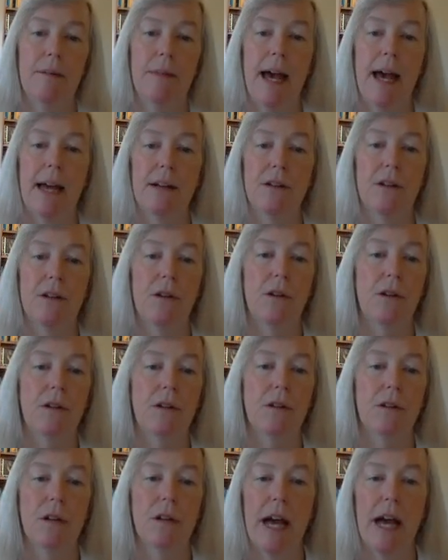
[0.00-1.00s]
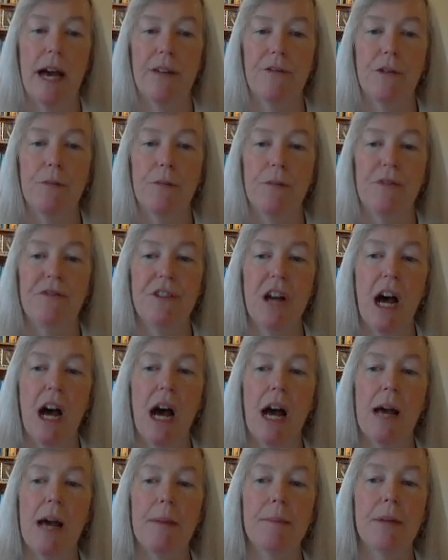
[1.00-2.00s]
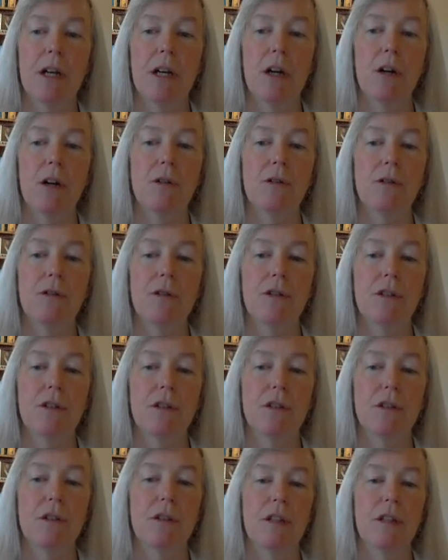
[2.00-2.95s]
That adverb of time goes